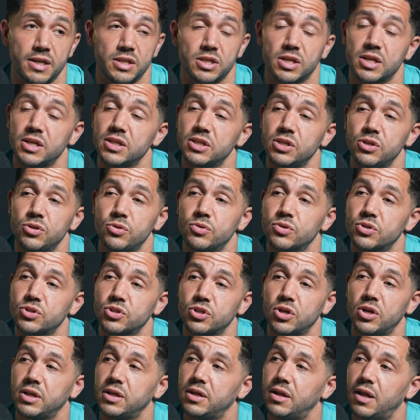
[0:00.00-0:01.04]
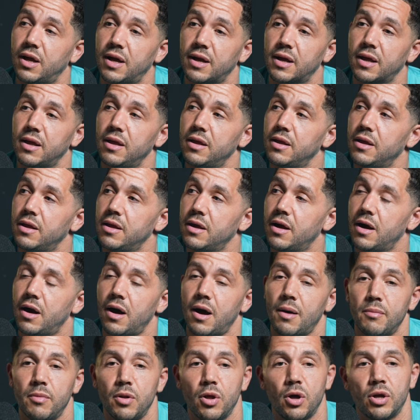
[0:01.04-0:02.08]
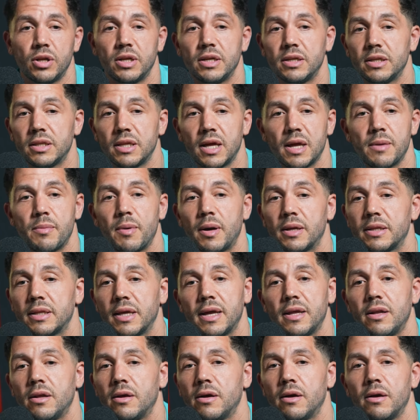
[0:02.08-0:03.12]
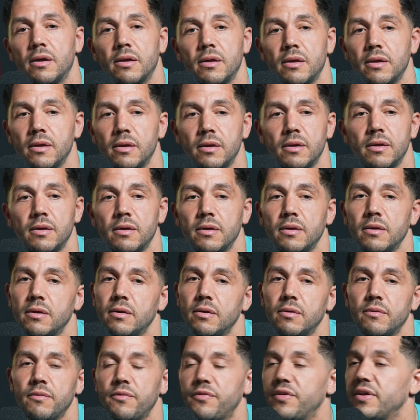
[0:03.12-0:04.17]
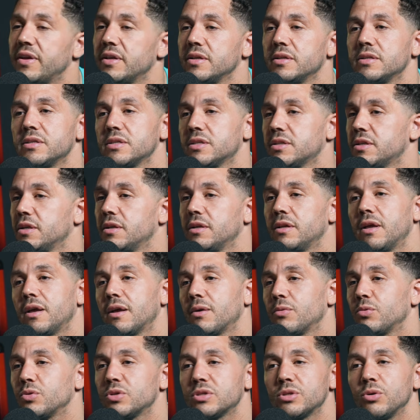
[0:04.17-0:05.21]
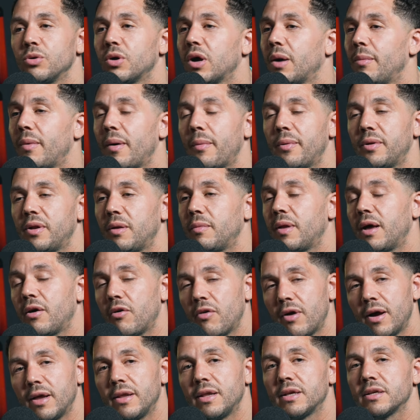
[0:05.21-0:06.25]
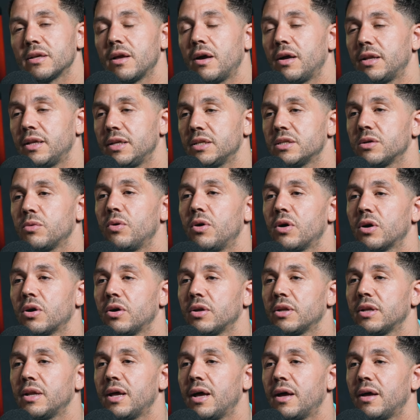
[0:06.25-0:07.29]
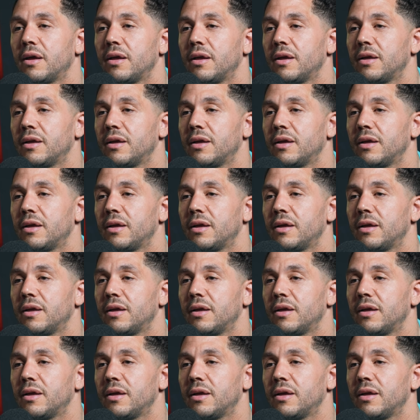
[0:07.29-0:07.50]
it's a continuous journey. Like, I'm learning day by day that things will still come up, and I'm like, right, that, I need to work on that.